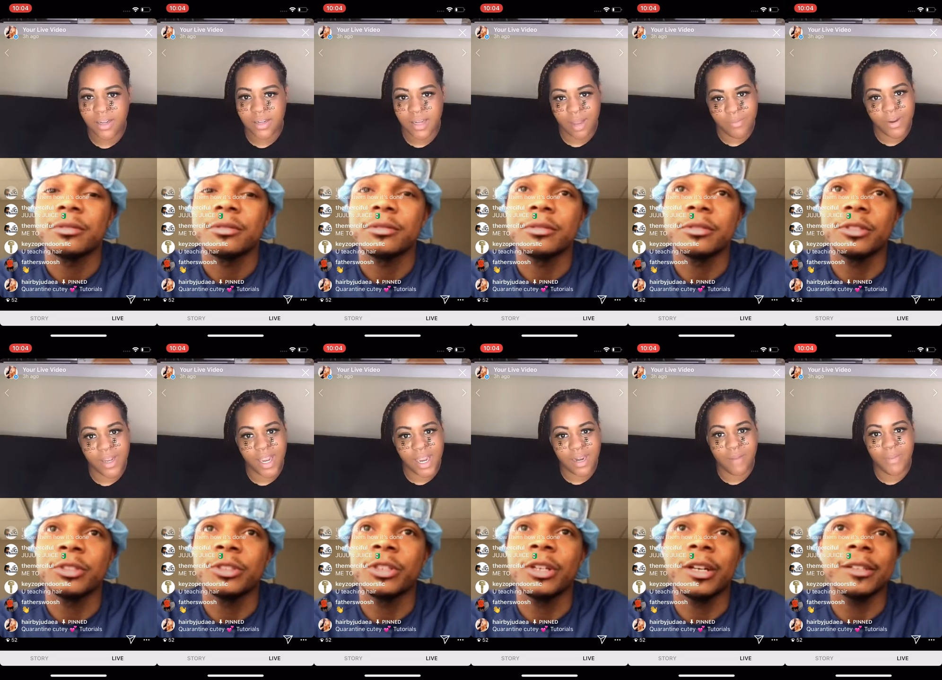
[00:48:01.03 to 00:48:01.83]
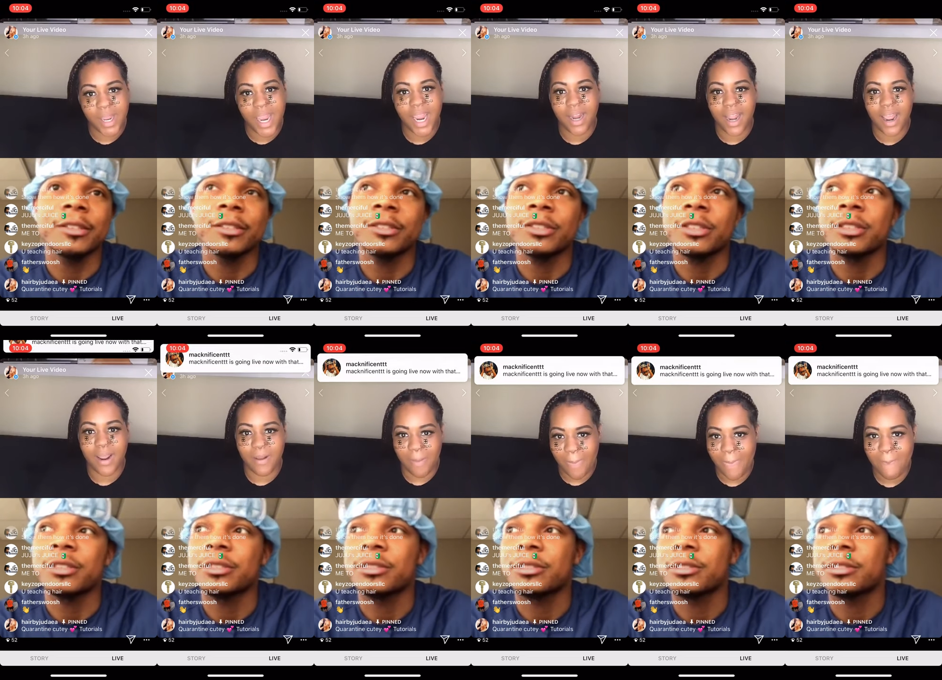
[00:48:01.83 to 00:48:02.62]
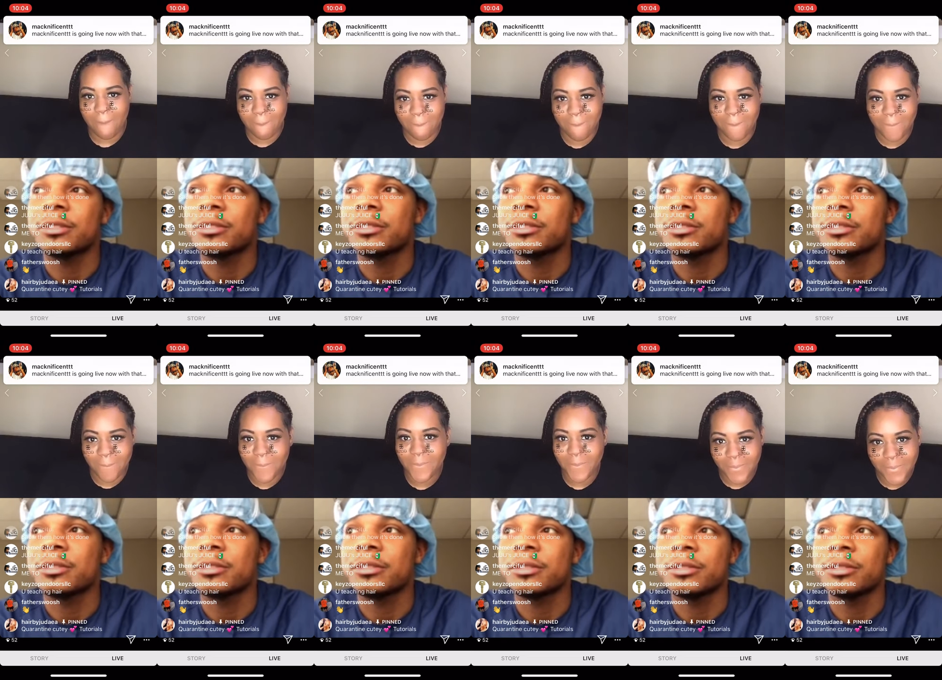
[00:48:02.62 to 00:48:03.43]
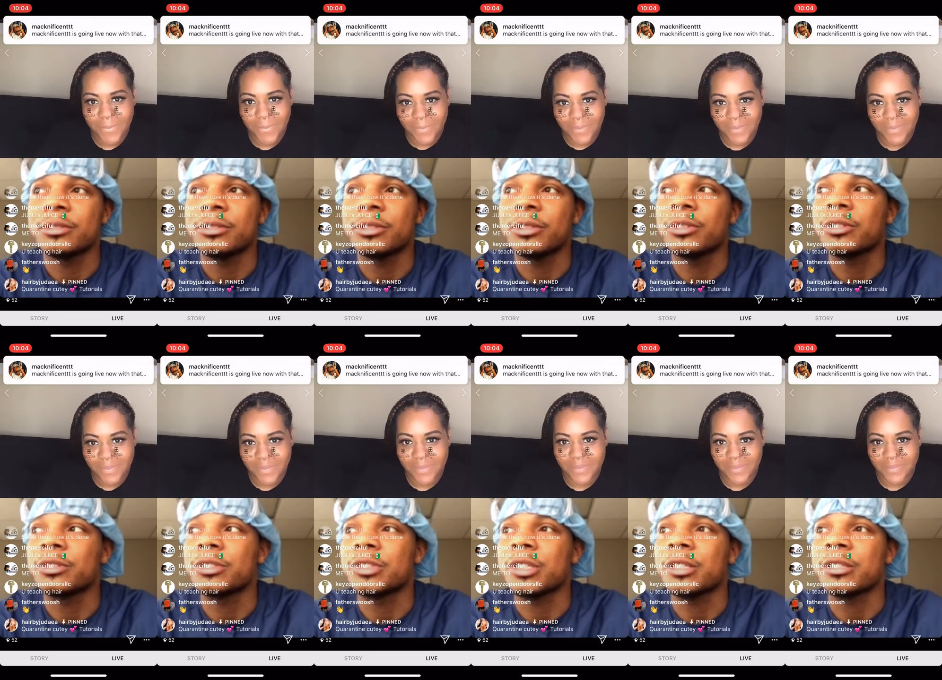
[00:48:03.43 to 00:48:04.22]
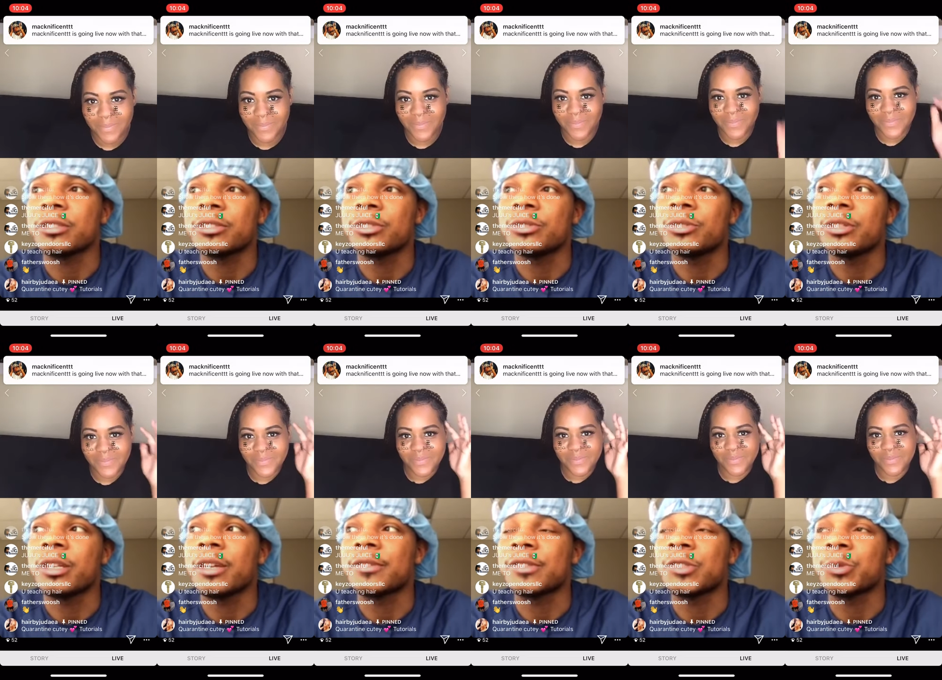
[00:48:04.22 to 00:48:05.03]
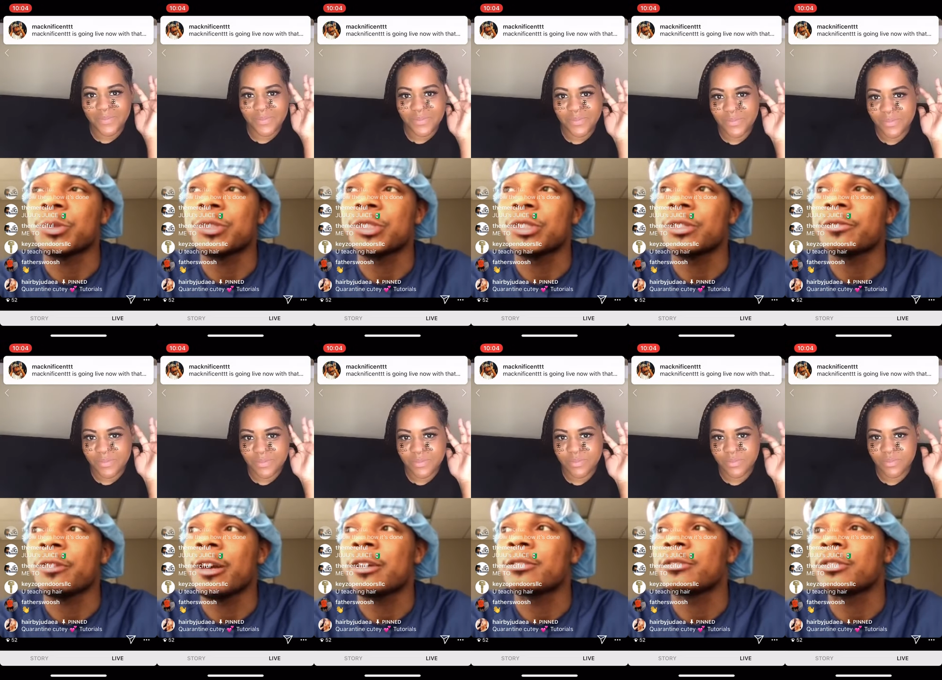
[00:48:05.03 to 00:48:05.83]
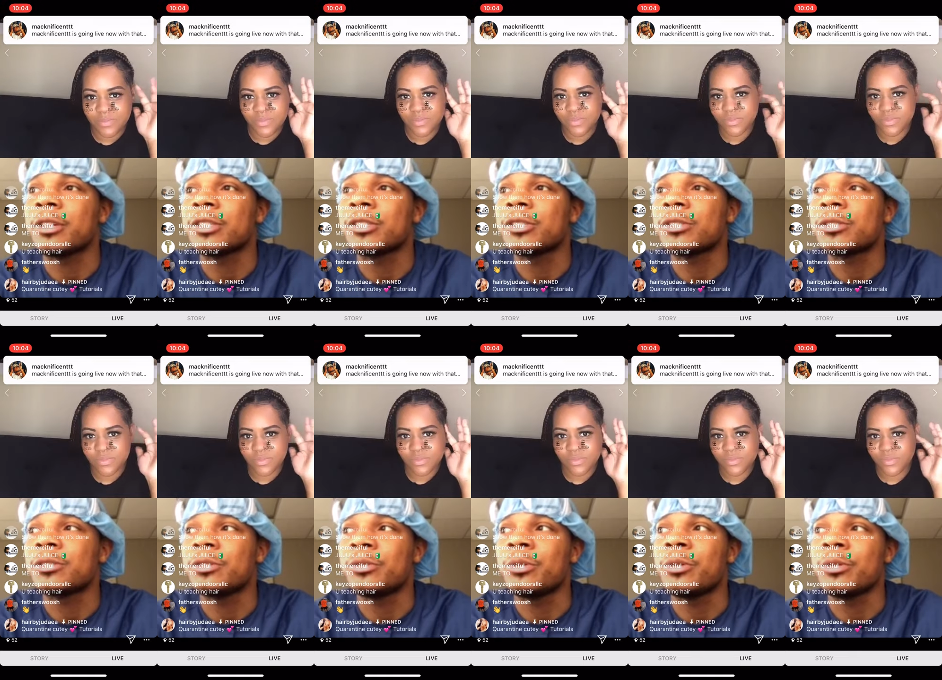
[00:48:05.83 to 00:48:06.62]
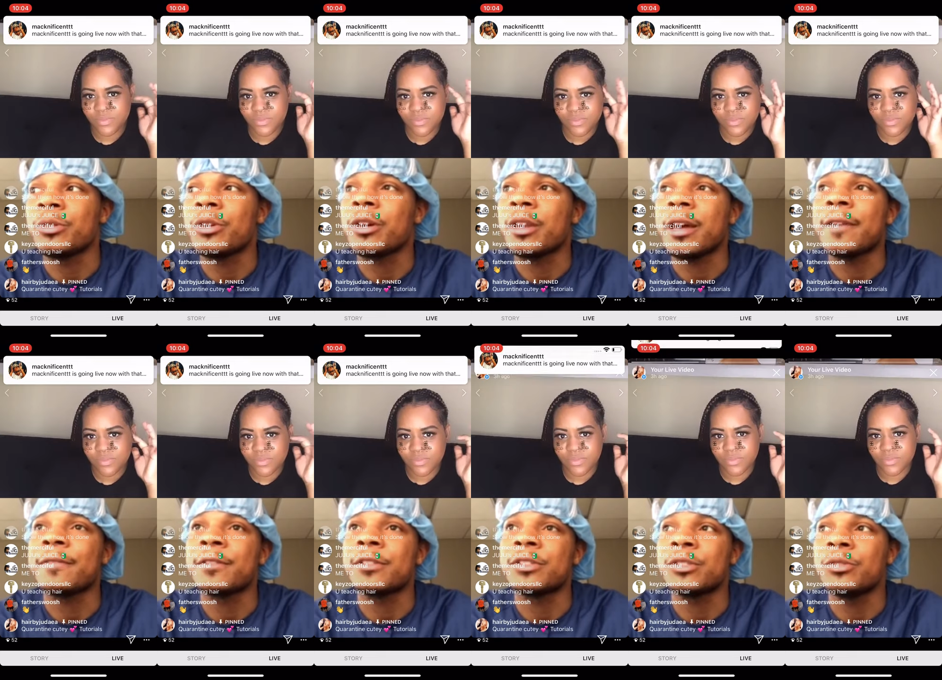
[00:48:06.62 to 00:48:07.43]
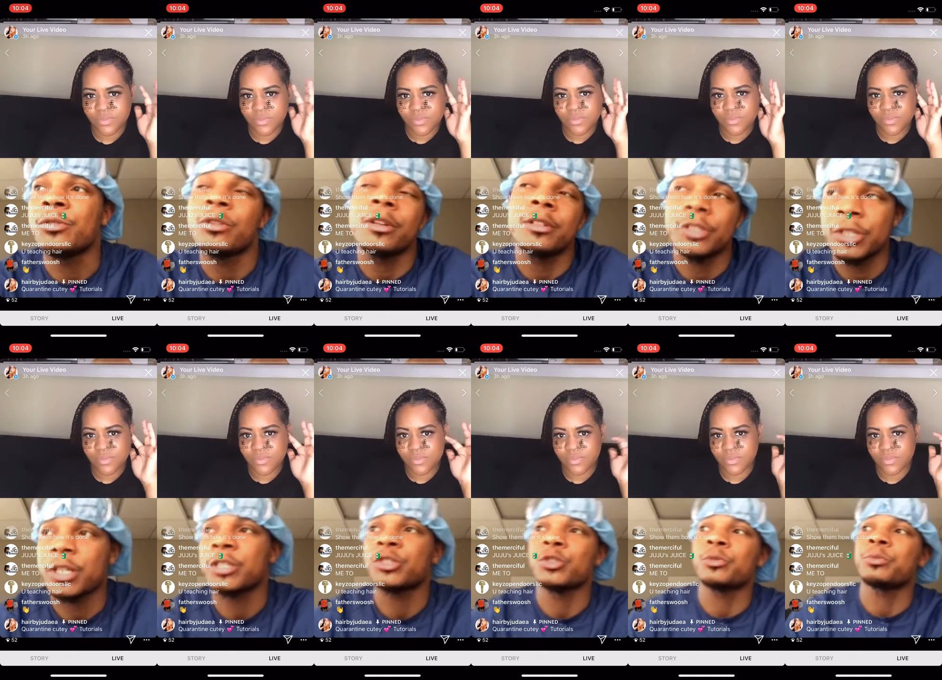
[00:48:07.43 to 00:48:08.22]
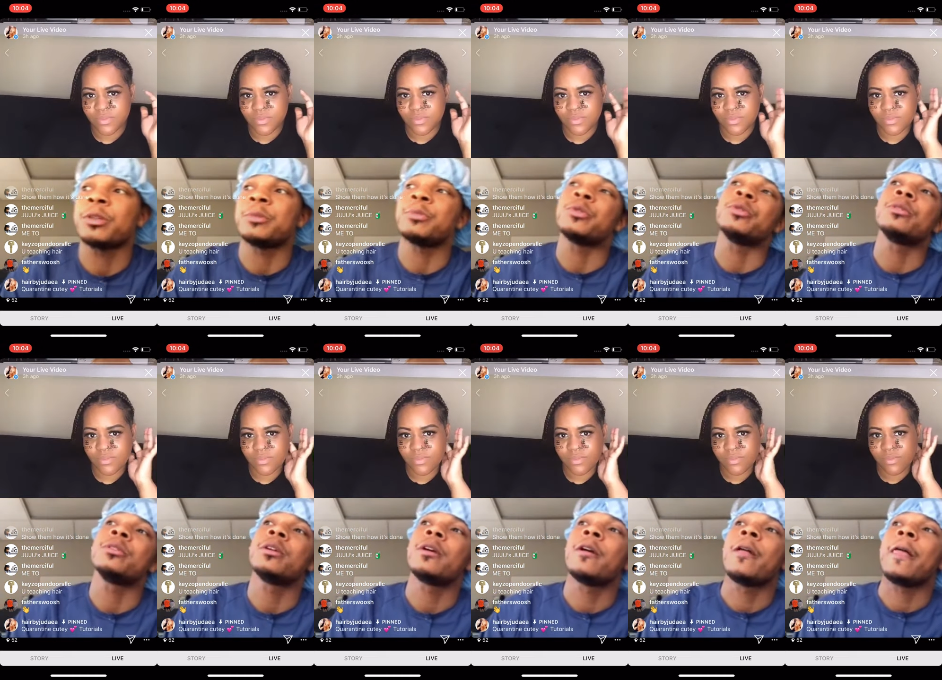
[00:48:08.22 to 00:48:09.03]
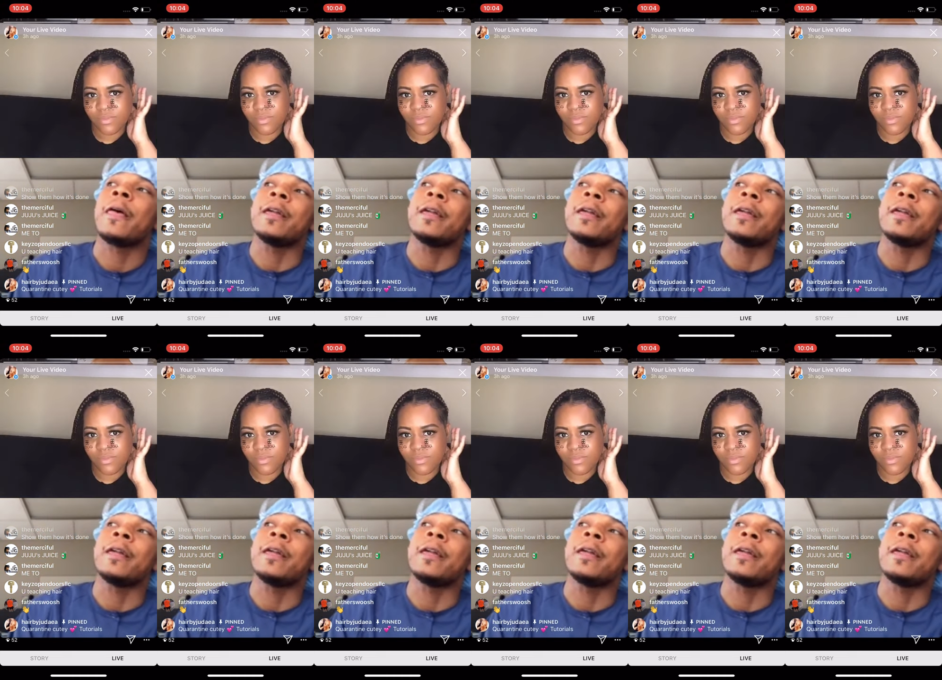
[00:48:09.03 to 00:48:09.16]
Speaker 1: me hear let me to, that. Mm-hmm. You're
Speaker 2: still gonna change. You're gonna have to switch your route. You're gonna have to you you're gonna have to you're gonna change on people. And it's